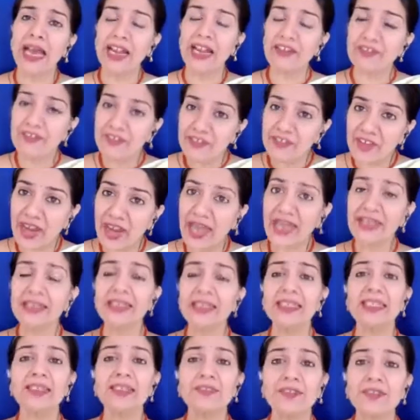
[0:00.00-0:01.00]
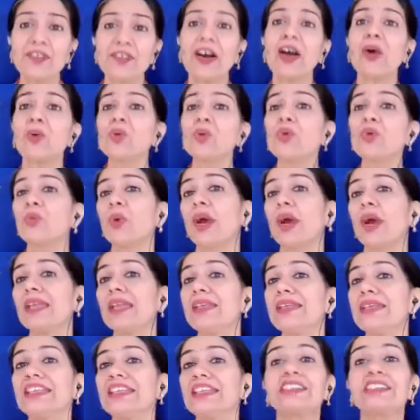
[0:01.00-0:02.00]
and finally found
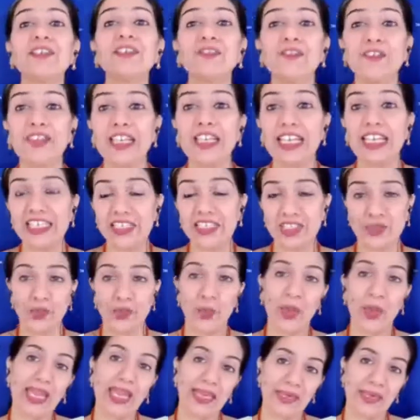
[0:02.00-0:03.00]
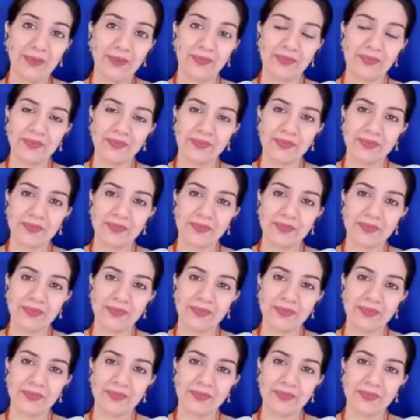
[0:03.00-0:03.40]
one near the village well.